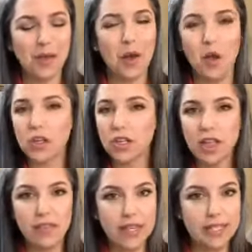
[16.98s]
All good
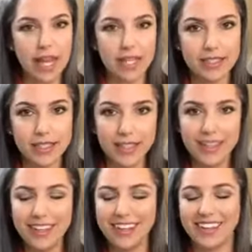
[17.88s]
on this end.
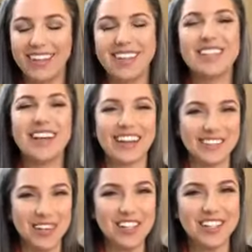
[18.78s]
It's like I
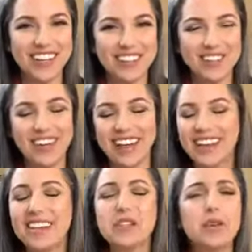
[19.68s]
mentioned yesterday,
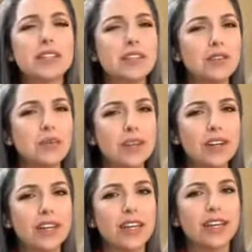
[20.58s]
it's always a little
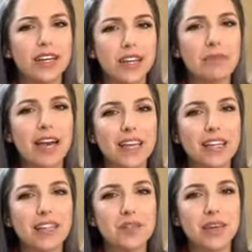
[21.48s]
weird getting back
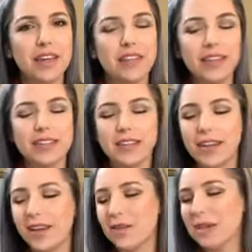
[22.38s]
into the swing of things.
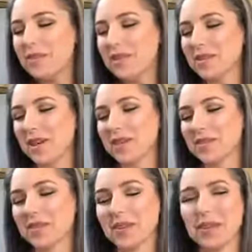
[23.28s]
Maybe you saw
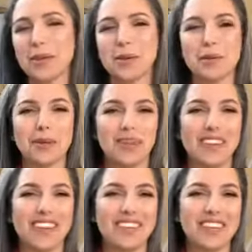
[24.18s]
this really cute little
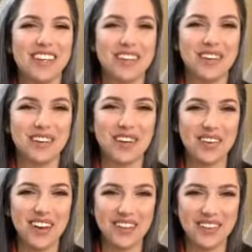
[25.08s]
video going
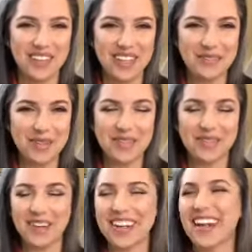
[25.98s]
around on Facebook this
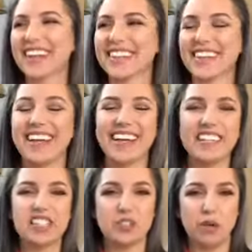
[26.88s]
morning actually, and it's
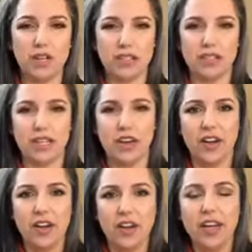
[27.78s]
this Boston
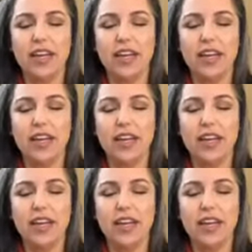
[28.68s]
Terrier,